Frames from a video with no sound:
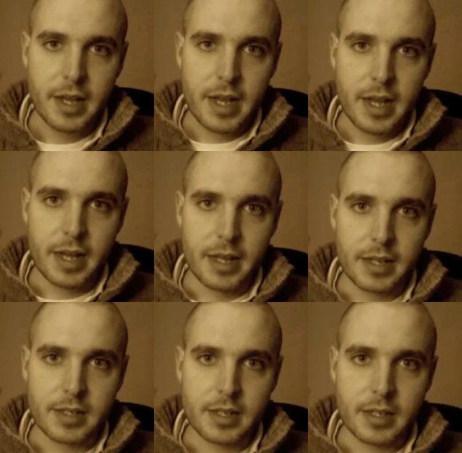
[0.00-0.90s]
And
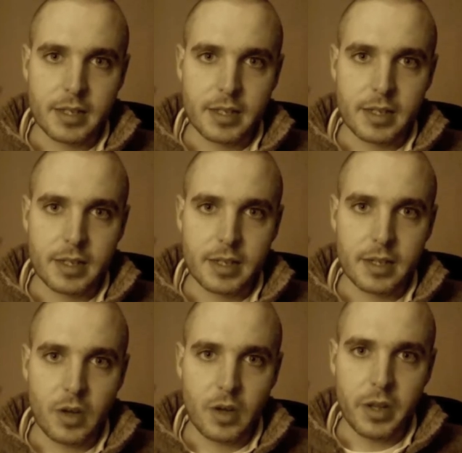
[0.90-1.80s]

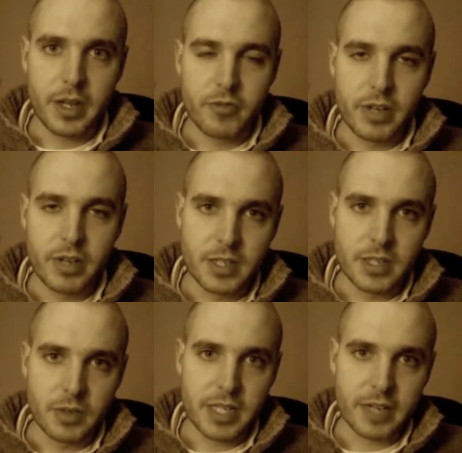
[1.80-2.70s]
all you can really do
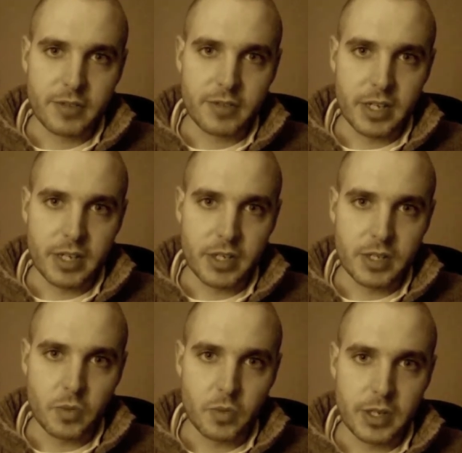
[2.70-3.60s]
is have strategies
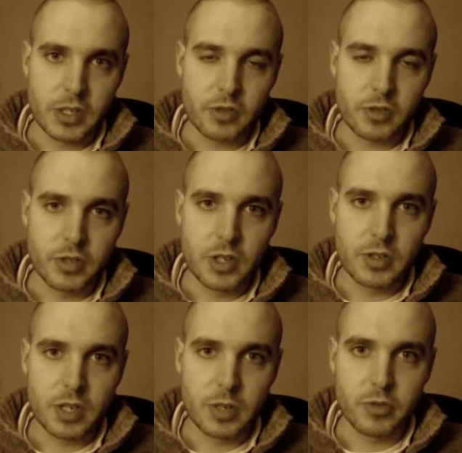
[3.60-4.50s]
which reduce the
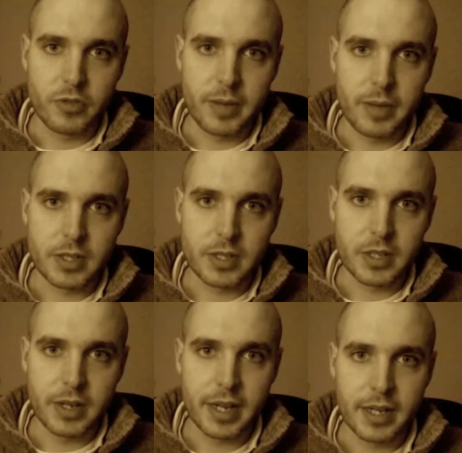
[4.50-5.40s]
number of emails that you
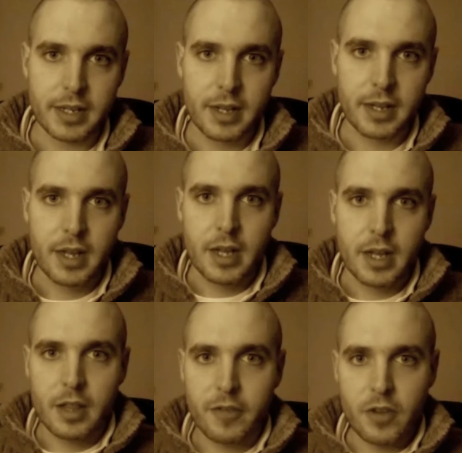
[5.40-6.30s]
get.
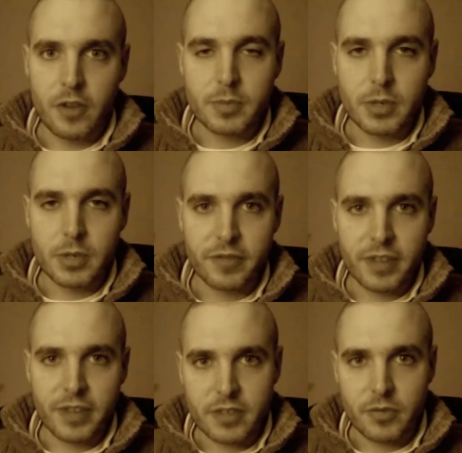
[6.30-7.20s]
The first and most
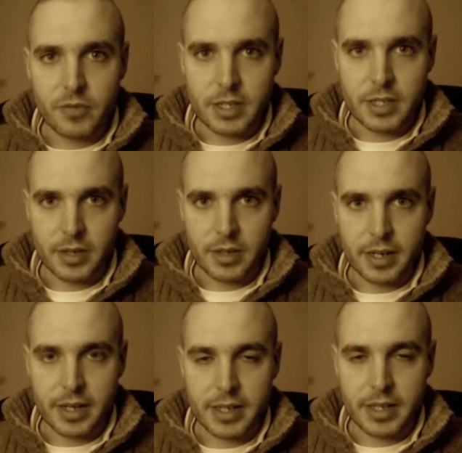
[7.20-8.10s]
effective way to do that
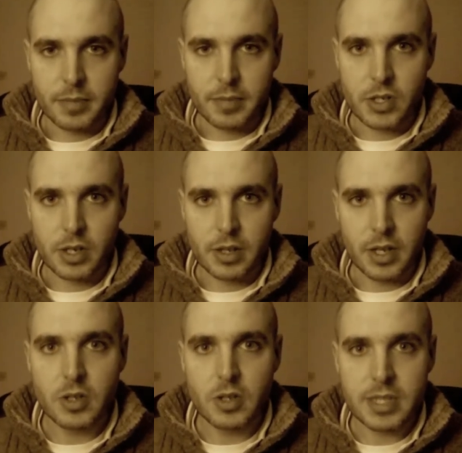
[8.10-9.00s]
is to make sure that
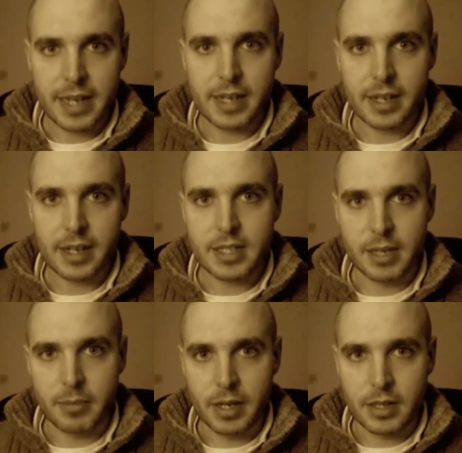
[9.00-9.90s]
you send less
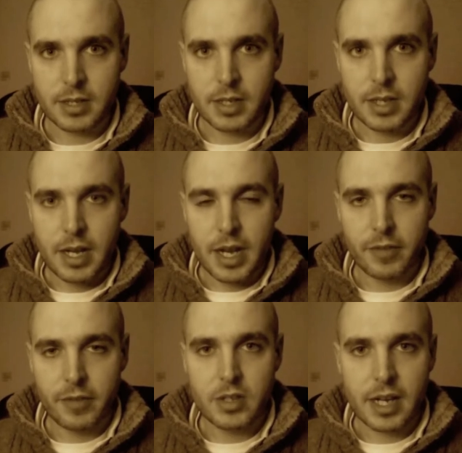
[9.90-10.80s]
emails. If
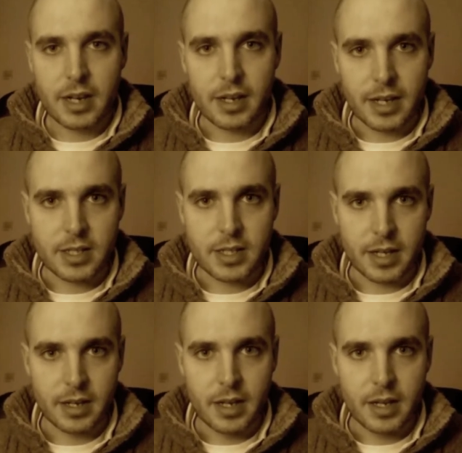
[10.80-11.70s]
you send less,
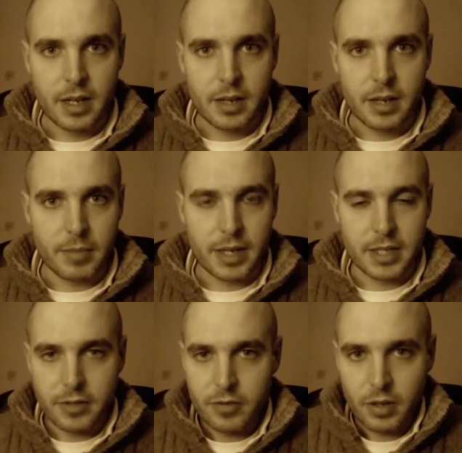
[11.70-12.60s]
then by
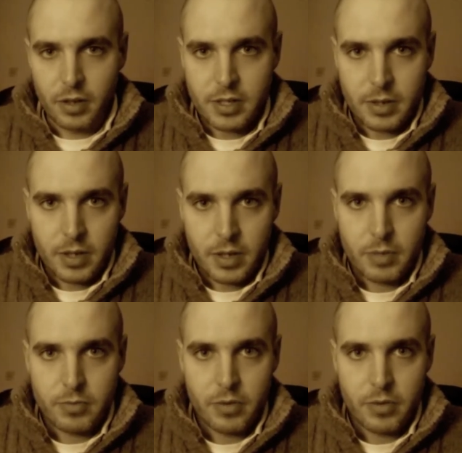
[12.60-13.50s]
default, the
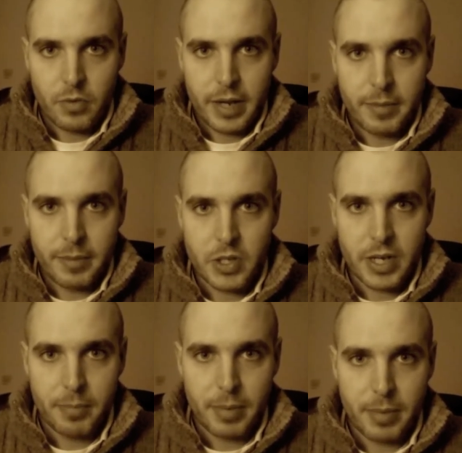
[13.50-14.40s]
number of emails you
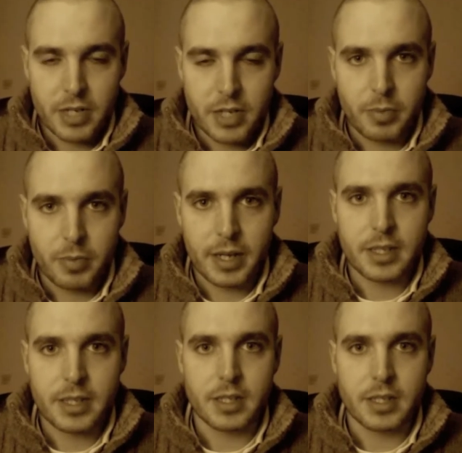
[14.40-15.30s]
get back as replies
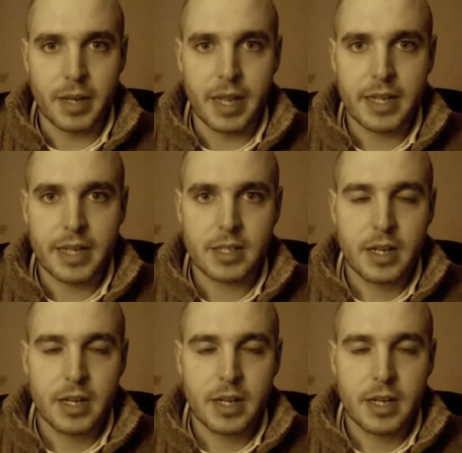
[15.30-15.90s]
is going to be less.